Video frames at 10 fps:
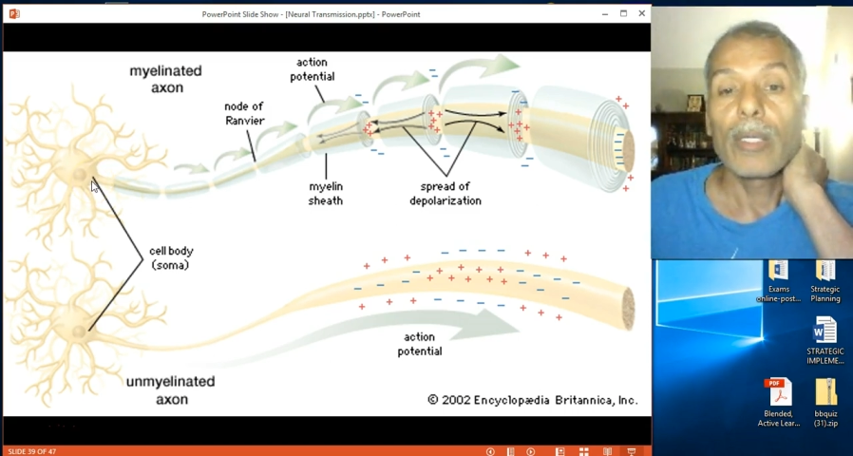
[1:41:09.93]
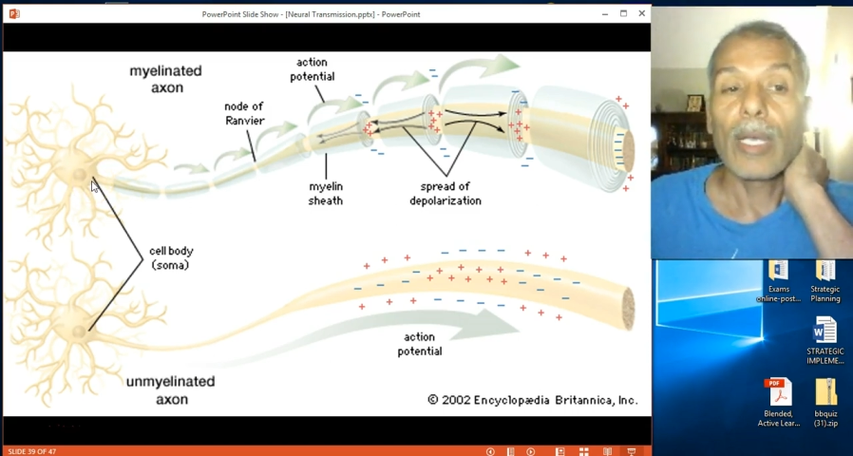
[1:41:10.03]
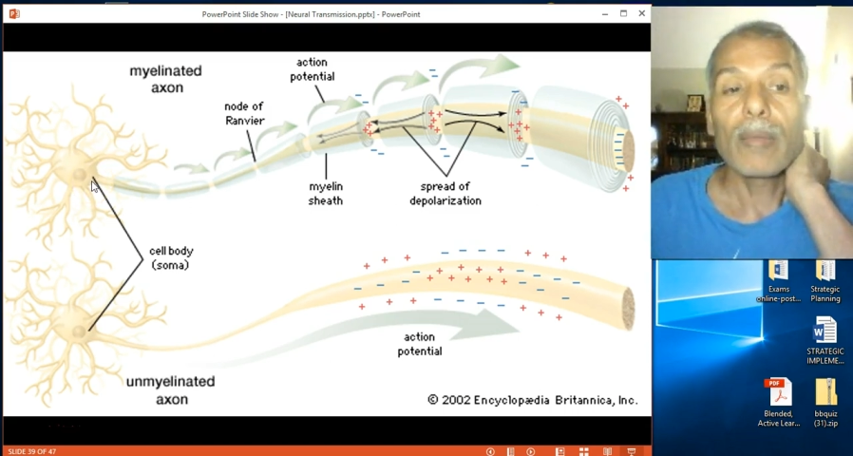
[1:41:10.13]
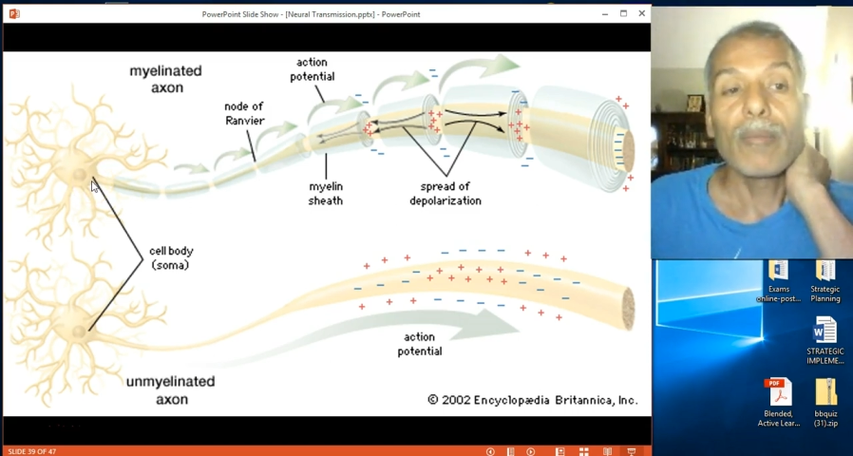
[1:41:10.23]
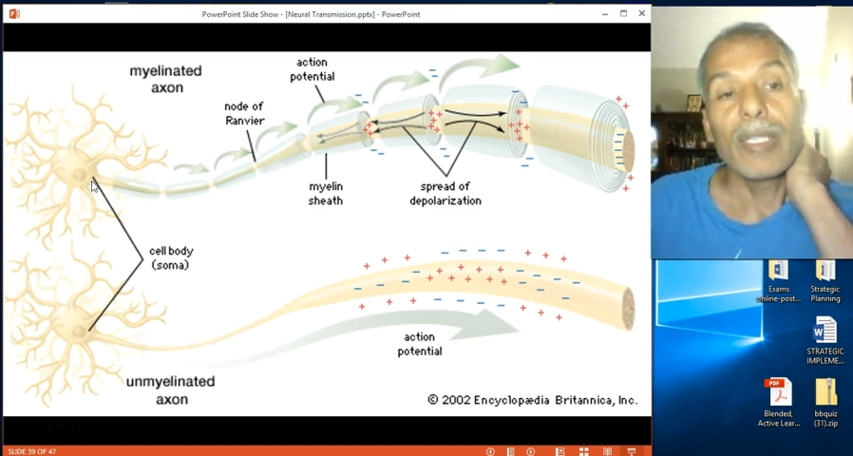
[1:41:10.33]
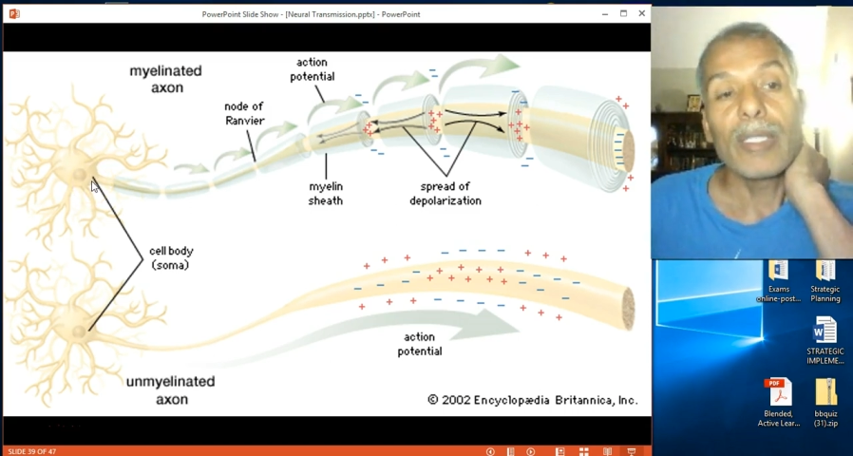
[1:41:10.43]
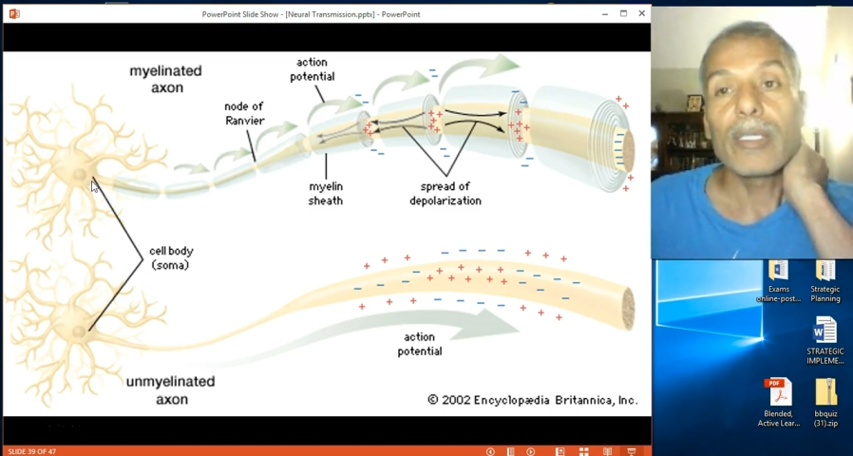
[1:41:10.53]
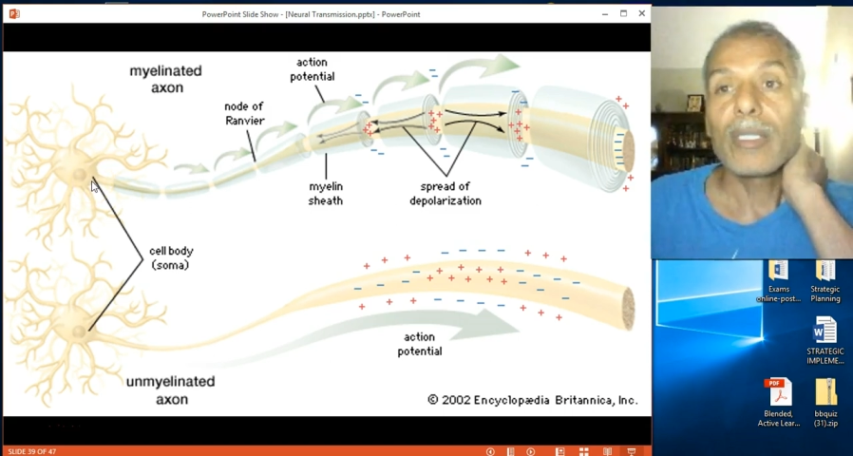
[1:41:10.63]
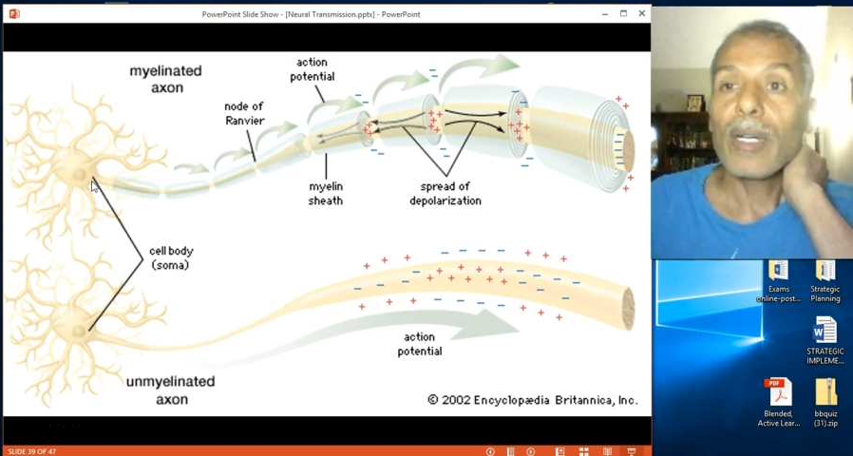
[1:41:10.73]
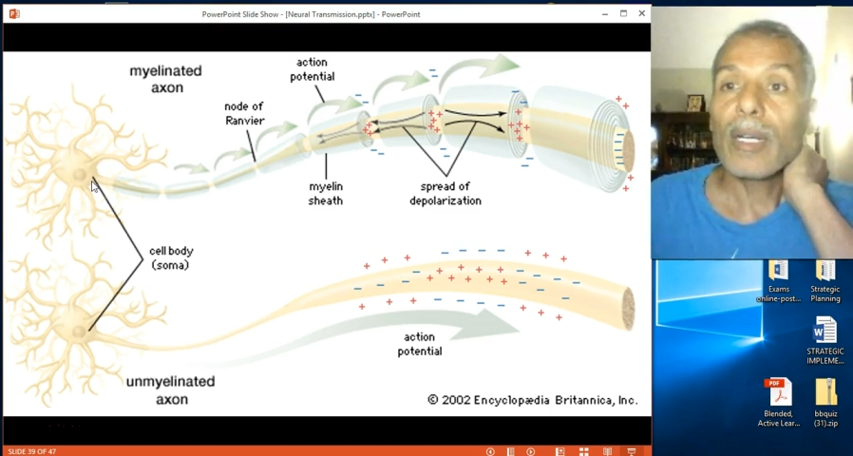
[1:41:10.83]
that
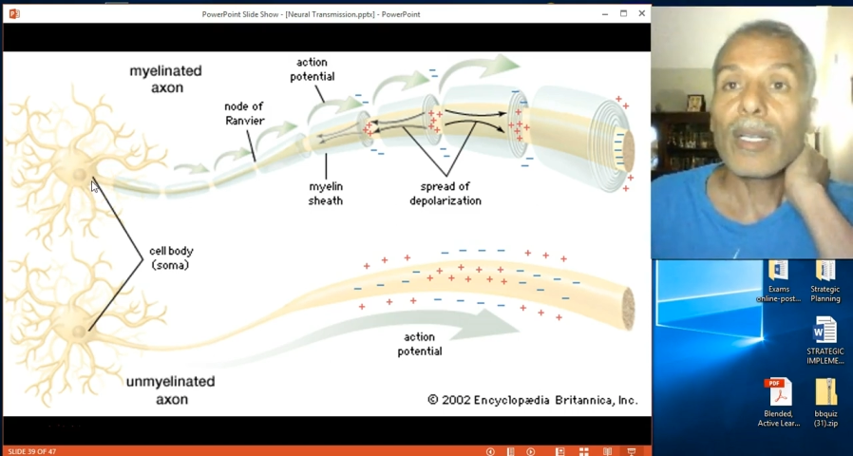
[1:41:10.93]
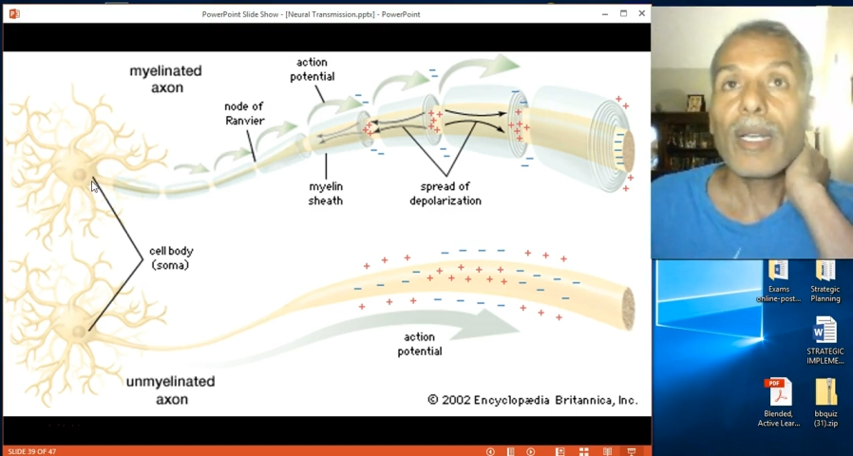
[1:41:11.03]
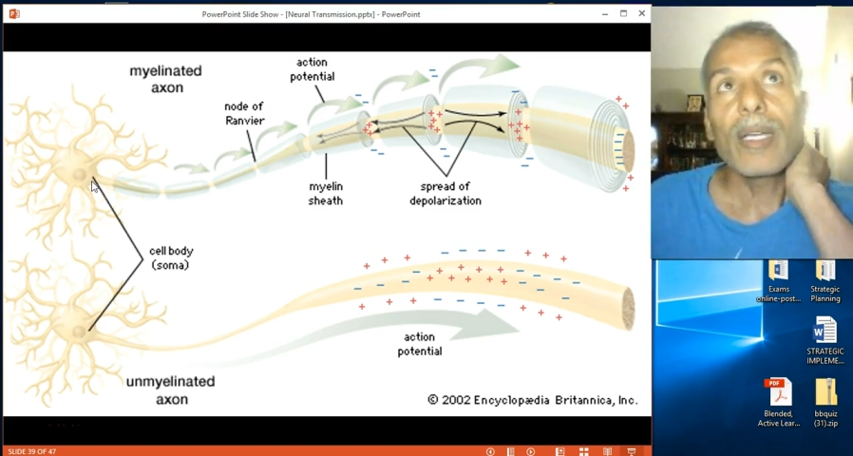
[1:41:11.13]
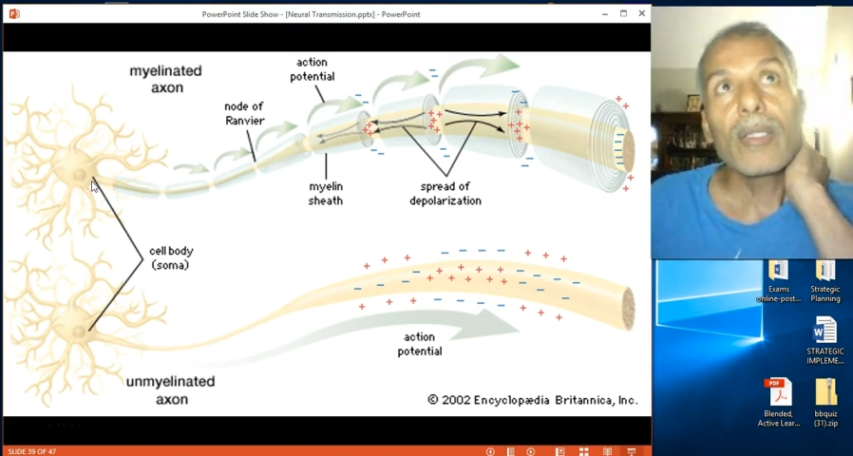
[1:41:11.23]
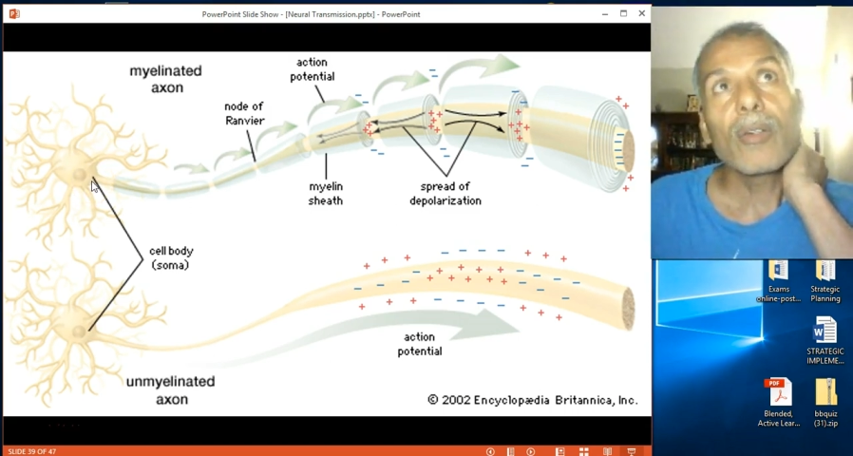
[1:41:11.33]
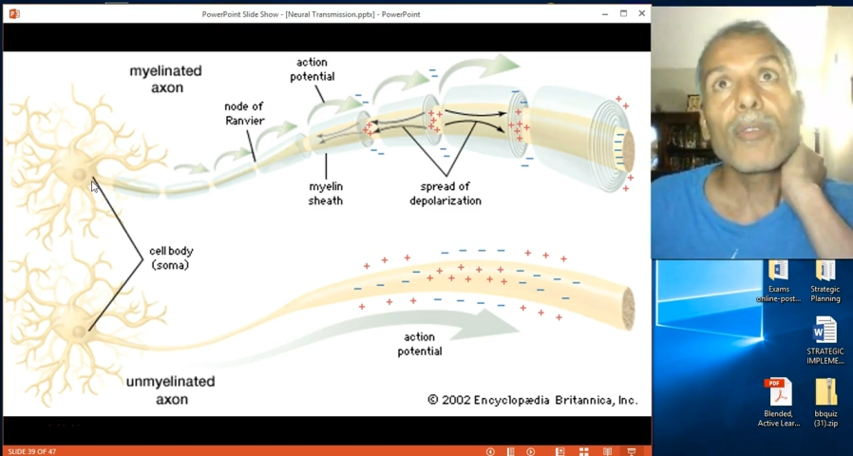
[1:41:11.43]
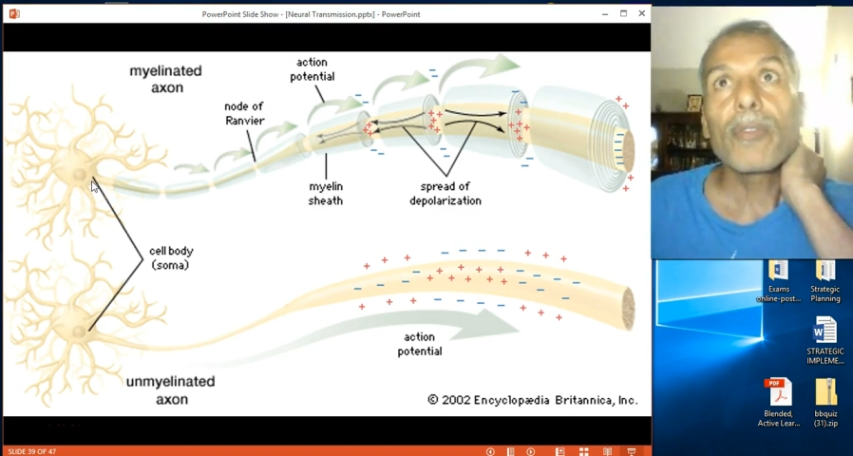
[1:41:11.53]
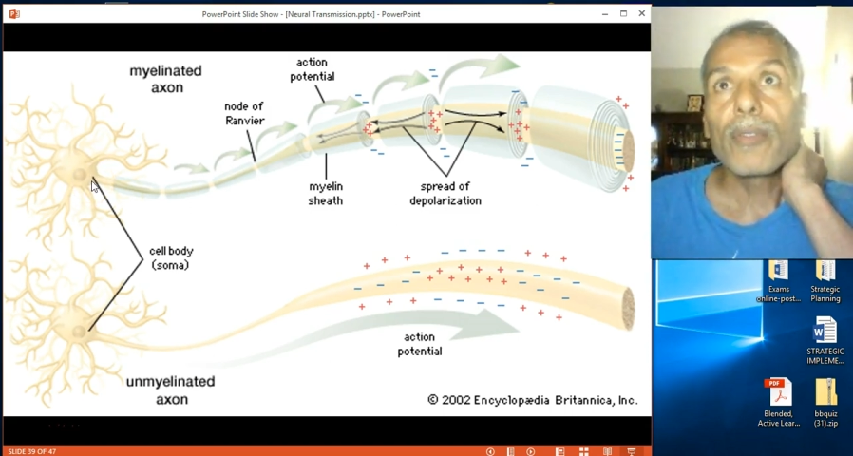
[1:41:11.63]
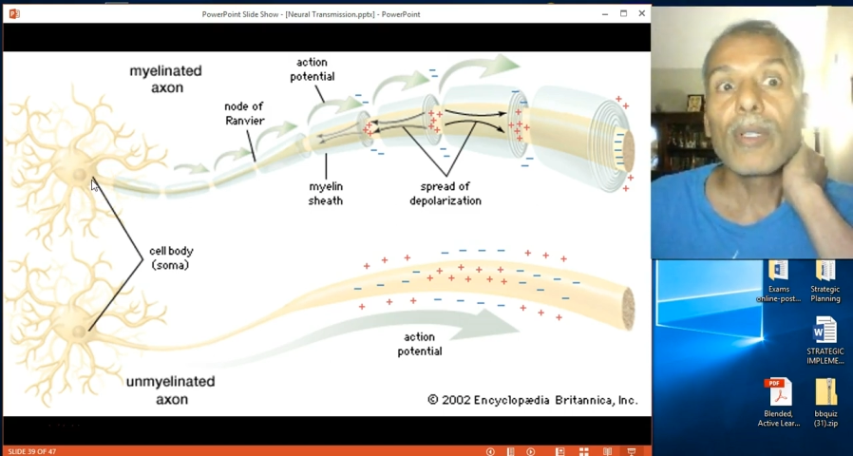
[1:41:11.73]
means they are kind of,